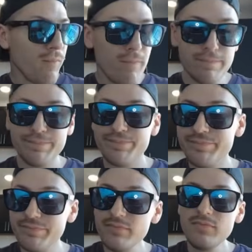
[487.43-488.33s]

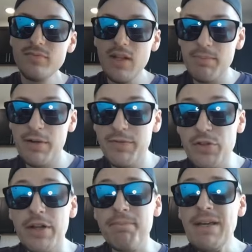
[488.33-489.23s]
But if you
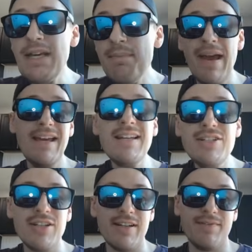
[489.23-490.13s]
can be
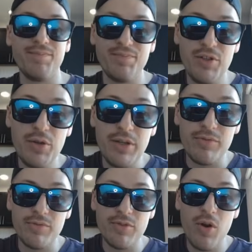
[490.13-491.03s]
patient, you
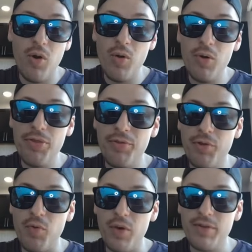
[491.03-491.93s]
can hold
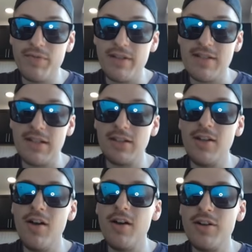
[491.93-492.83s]
through one of these
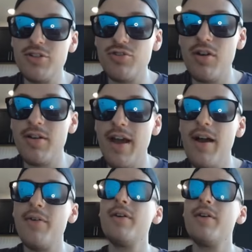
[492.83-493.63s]
long, drawn-out,